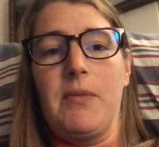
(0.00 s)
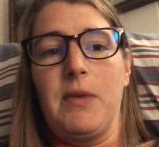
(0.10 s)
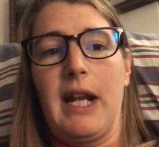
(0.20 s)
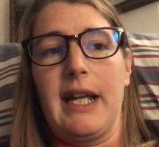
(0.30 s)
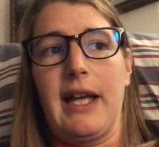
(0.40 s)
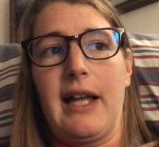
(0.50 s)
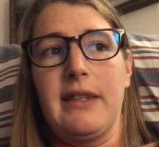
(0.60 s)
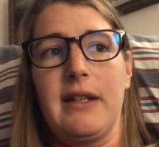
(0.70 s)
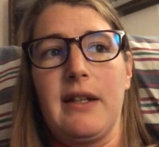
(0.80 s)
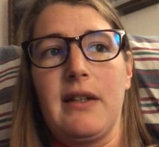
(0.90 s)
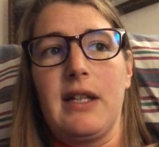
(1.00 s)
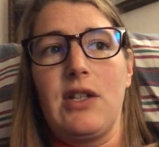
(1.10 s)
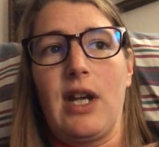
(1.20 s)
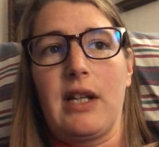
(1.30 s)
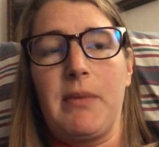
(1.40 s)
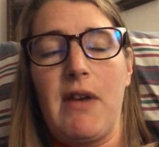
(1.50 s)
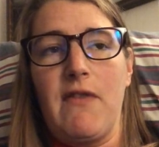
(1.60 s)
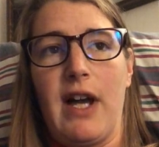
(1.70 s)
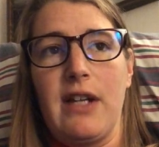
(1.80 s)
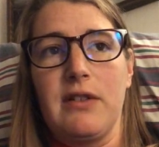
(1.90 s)
When I got there, they checked my
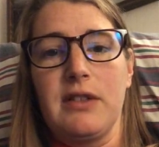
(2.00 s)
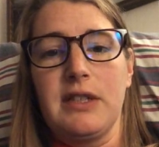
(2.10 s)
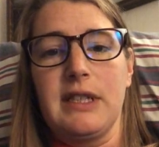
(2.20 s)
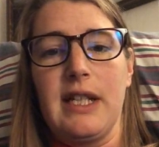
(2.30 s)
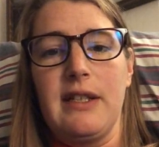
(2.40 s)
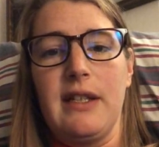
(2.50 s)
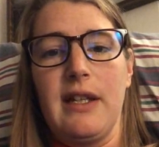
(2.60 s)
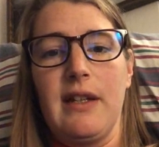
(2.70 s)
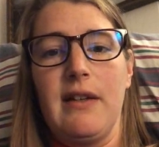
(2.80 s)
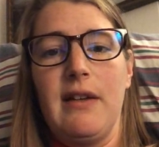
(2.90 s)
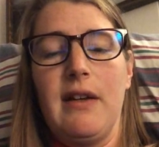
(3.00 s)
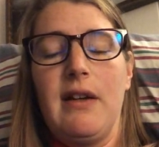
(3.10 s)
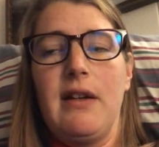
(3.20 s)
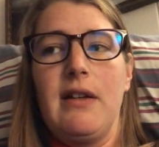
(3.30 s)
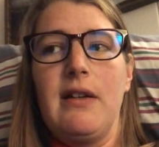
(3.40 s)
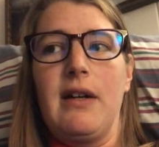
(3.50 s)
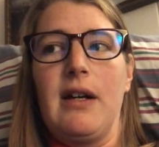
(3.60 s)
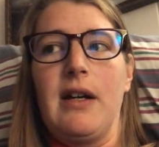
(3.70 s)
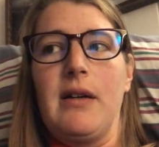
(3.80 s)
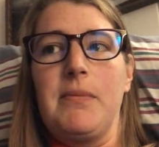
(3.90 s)
vitals. They did,
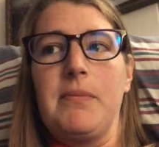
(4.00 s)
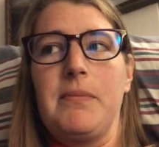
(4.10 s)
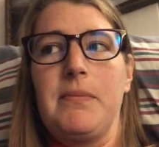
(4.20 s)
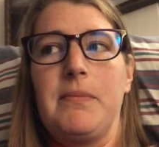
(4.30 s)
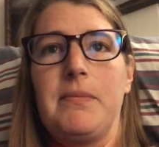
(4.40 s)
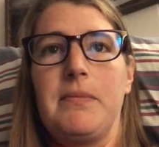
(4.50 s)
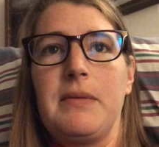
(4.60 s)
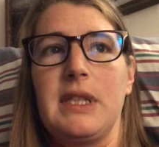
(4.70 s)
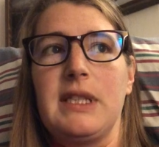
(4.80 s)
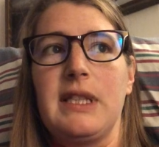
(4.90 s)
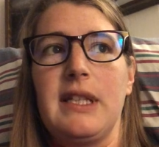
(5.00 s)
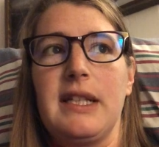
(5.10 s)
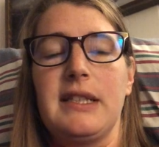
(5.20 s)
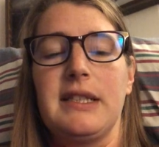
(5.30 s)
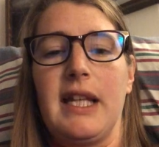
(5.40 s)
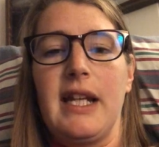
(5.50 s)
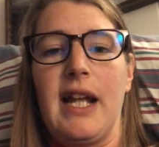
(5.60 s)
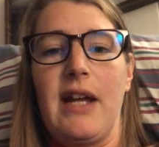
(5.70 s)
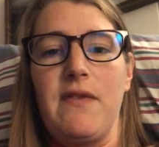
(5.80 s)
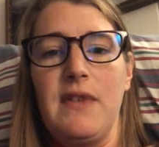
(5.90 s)
they set
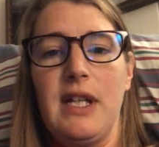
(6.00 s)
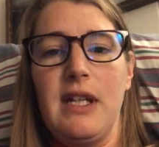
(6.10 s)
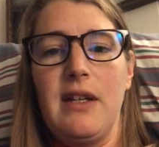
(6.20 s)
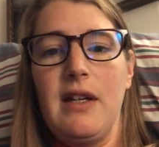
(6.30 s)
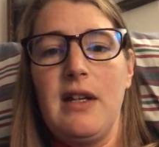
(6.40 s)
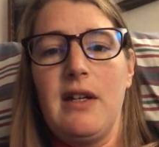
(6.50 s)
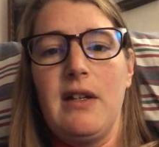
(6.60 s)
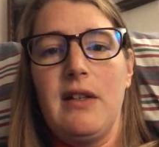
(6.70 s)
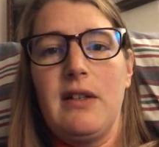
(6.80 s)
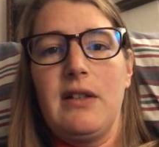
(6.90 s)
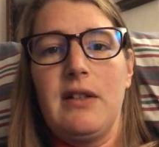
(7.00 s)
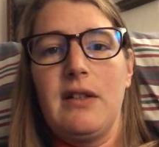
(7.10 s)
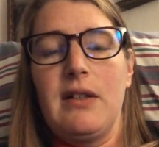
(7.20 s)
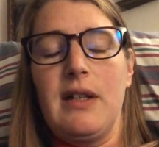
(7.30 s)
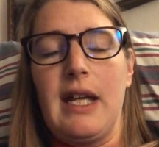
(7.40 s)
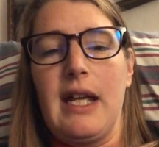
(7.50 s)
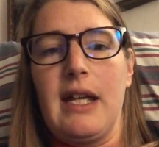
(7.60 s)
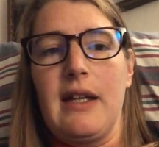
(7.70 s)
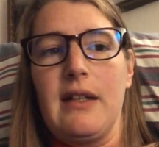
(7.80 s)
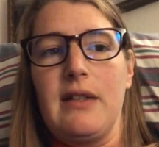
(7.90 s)
an IV
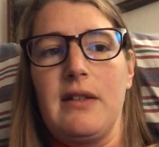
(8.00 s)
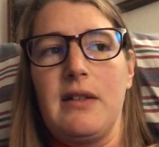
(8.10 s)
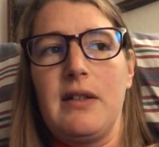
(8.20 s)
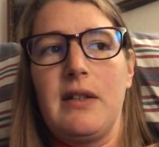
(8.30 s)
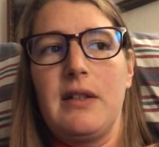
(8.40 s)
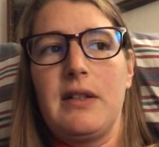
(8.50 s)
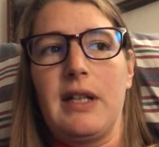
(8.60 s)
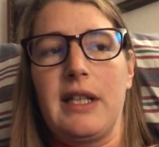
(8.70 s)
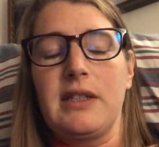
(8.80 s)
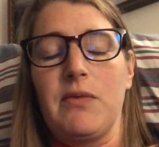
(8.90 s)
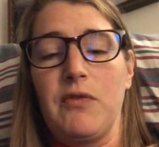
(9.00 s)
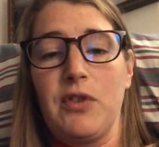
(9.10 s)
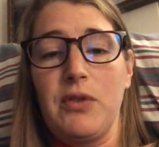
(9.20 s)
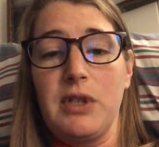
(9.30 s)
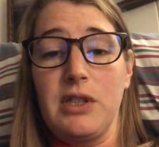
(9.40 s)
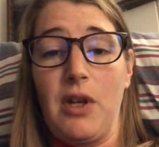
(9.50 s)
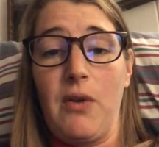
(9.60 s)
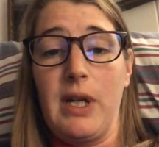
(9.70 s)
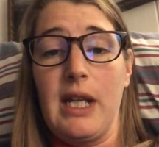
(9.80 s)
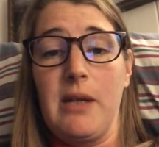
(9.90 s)
and got some fluids
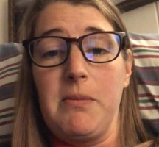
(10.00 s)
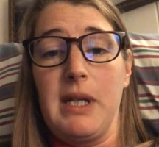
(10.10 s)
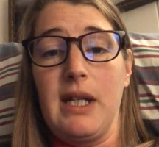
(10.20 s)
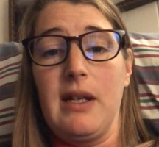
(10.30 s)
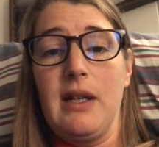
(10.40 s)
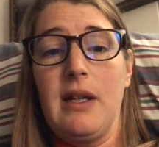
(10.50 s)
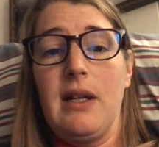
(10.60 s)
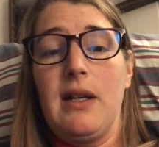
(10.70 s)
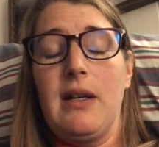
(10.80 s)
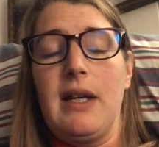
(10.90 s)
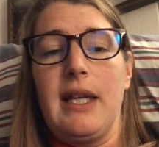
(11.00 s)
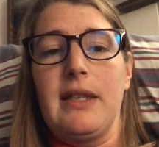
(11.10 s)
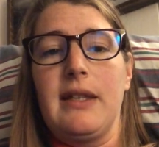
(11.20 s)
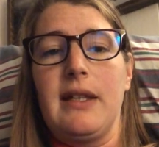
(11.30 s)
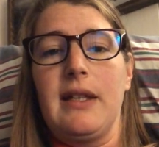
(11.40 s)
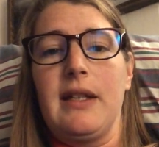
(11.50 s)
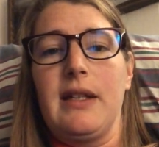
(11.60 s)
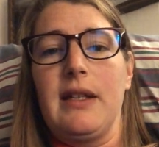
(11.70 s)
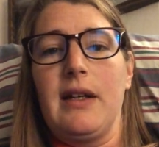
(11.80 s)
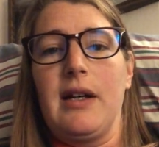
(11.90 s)
going in me. And
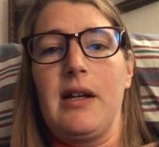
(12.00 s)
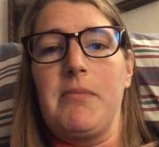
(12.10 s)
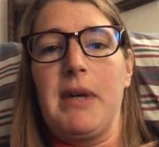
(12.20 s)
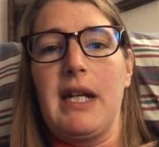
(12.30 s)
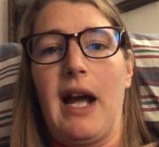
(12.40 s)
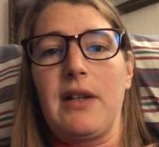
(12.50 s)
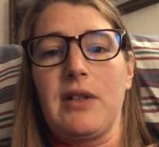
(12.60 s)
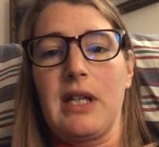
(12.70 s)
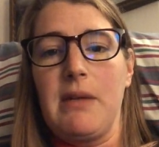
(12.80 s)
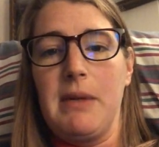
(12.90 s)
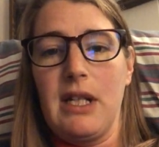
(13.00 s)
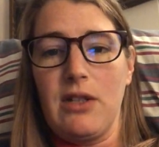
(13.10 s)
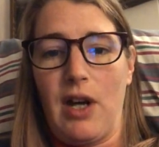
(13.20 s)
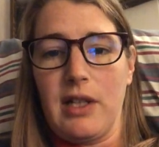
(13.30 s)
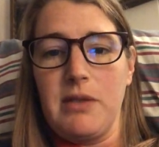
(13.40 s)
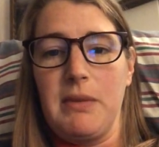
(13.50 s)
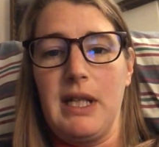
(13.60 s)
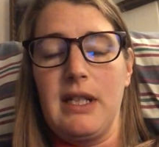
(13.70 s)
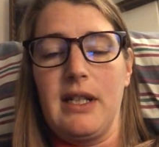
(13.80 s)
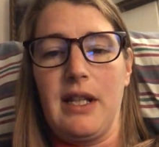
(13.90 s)
then my doctor came in and talked to
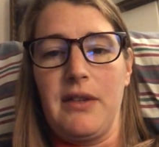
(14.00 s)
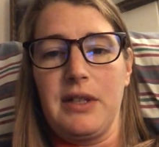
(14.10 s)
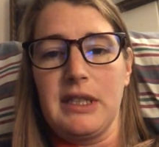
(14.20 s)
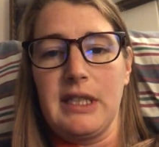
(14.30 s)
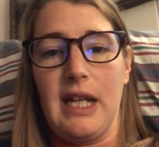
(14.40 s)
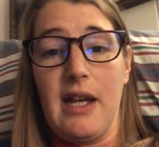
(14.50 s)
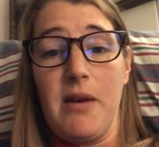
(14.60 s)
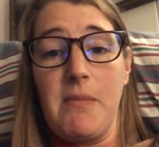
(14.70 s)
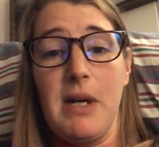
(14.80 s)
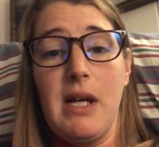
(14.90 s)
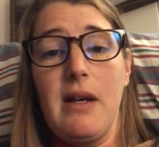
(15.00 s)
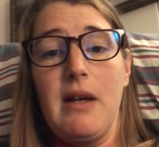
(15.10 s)
me, did another exam